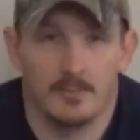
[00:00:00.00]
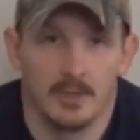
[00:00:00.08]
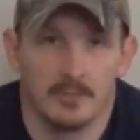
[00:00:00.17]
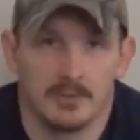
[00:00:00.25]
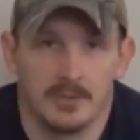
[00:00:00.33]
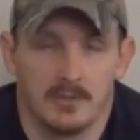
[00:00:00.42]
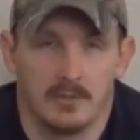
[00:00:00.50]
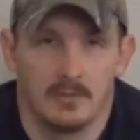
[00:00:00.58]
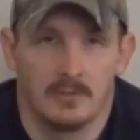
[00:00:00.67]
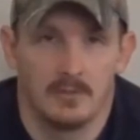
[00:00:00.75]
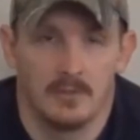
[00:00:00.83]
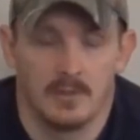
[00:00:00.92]
flimsy,
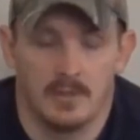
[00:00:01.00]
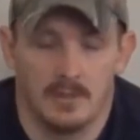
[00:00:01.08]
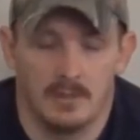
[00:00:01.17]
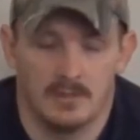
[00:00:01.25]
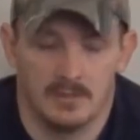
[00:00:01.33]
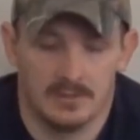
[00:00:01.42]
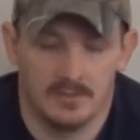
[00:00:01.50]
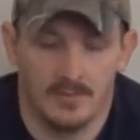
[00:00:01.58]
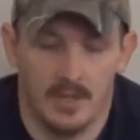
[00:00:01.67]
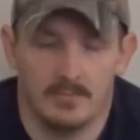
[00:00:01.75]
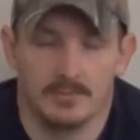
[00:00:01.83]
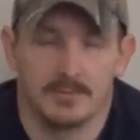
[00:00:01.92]
and in a
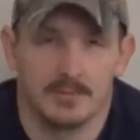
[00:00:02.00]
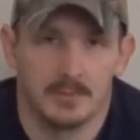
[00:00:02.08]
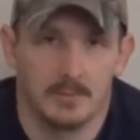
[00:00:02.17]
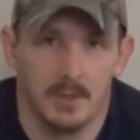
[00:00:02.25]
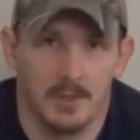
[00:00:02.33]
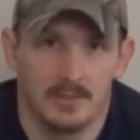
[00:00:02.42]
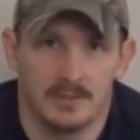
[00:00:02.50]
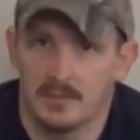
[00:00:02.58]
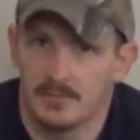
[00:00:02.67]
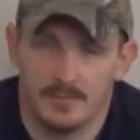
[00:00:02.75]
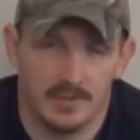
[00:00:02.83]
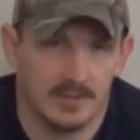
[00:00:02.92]
survival situation,
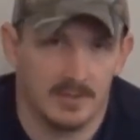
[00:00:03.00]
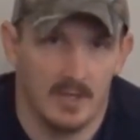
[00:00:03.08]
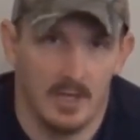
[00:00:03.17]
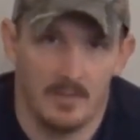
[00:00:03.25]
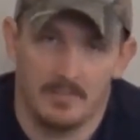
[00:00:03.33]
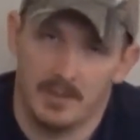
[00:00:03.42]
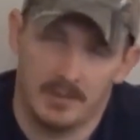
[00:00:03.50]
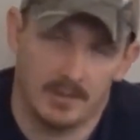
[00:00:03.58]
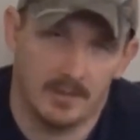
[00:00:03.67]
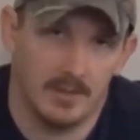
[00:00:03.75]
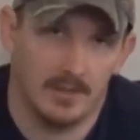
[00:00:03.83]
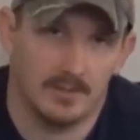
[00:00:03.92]
if they snap, they
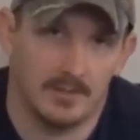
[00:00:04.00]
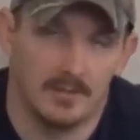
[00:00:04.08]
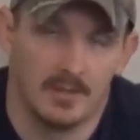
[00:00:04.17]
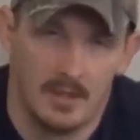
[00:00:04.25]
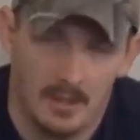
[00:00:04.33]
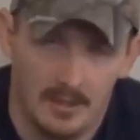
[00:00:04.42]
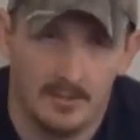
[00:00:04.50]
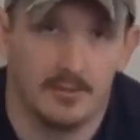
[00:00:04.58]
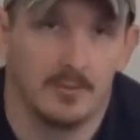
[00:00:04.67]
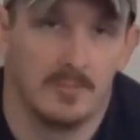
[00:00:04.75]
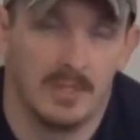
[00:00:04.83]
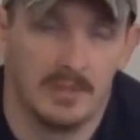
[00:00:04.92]
can cut you.
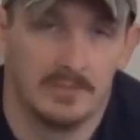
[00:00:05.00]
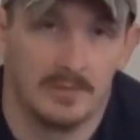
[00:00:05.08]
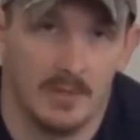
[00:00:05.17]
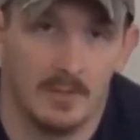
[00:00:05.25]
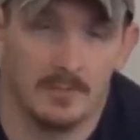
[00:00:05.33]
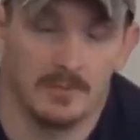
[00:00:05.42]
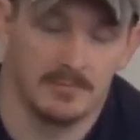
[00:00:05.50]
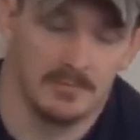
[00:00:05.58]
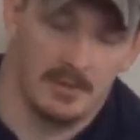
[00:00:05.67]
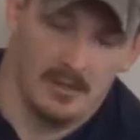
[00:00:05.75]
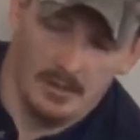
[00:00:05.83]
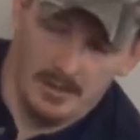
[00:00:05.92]
You can be in trouble.
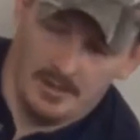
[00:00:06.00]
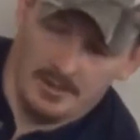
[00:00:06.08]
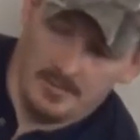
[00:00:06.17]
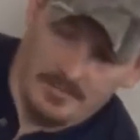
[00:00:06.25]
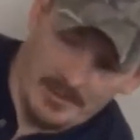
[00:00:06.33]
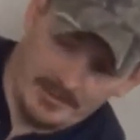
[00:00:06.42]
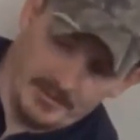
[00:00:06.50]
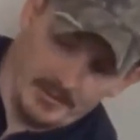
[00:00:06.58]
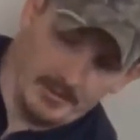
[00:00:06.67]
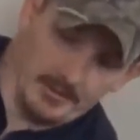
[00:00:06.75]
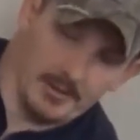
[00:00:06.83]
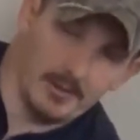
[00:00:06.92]
The best
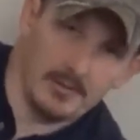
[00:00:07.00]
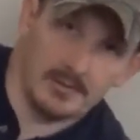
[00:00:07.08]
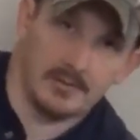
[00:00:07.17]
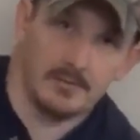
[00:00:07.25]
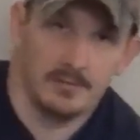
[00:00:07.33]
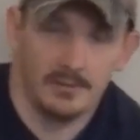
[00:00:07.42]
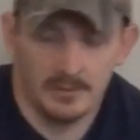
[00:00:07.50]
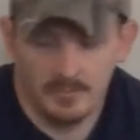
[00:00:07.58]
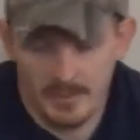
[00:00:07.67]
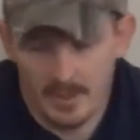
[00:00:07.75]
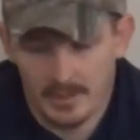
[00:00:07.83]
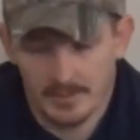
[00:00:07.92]
thing to do is use a
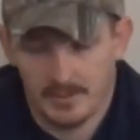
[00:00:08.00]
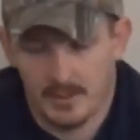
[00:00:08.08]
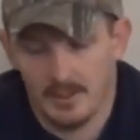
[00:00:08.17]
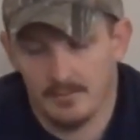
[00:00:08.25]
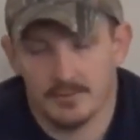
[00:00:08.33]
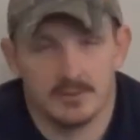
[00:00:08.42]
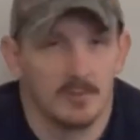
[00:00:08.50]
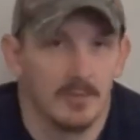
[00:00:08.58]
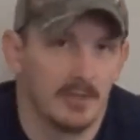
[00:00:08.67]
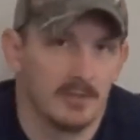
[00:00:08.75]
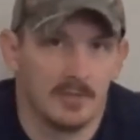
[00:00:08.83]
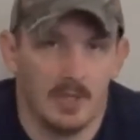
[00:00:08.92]
pocket knife or some
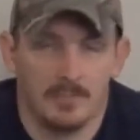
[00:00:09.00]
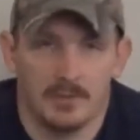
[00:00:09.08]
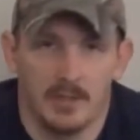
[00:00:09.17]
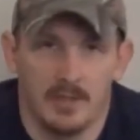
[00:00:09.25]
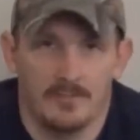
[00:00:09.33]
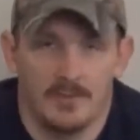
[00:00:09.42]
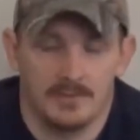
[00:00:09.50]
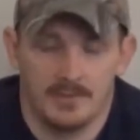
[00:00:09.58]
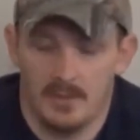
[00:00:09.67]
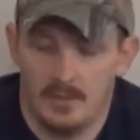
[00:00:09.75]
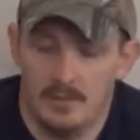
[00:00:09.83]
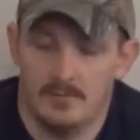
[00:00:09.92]
other type of knife that
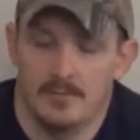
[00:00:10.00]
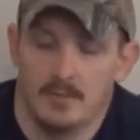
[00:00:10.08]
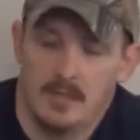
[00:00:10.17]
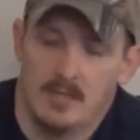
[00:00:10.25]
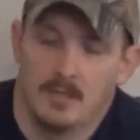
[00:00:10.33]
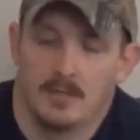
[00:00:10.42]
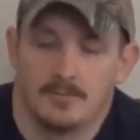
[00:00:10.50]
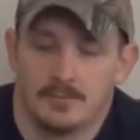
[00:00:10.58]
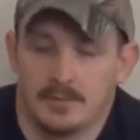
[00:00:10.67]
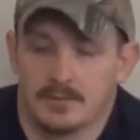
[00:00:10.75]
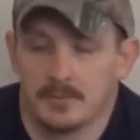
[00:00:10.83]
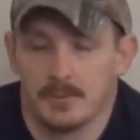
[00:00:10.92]
you have.
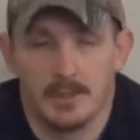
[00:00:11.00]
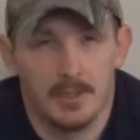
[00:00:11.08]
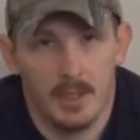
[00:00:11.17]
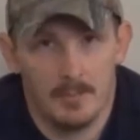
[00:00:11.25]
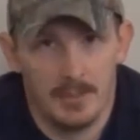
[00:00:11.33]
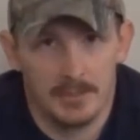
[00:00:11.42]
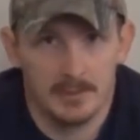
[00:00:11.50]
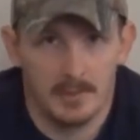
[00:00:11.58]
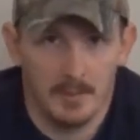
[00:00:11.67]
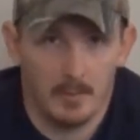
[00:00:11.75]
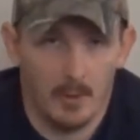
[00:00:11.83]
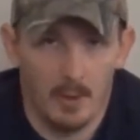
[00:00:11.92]
This one here I picked
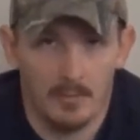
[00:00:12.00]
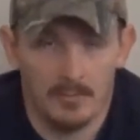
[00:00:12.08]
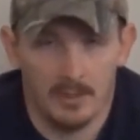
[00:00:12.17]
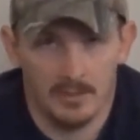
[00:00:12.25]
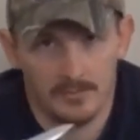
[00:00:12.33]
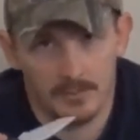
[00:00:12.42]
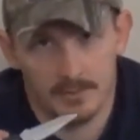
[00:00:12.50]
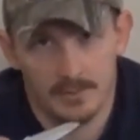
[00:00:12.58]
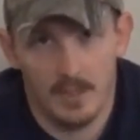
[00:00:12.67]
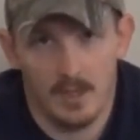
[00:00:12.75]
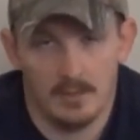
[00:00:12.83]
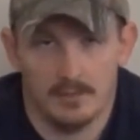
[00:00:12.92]
up at Walmart for
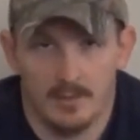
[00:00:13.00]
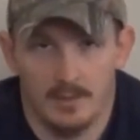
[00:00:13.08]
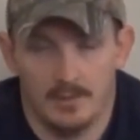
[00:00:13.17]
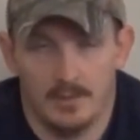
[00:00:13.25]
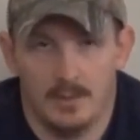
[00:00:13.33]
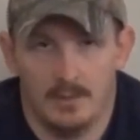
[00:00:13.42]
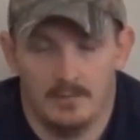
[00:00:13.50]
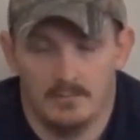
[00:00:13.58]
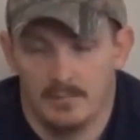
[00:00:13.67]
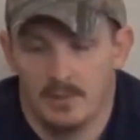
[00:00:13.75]
$1.98.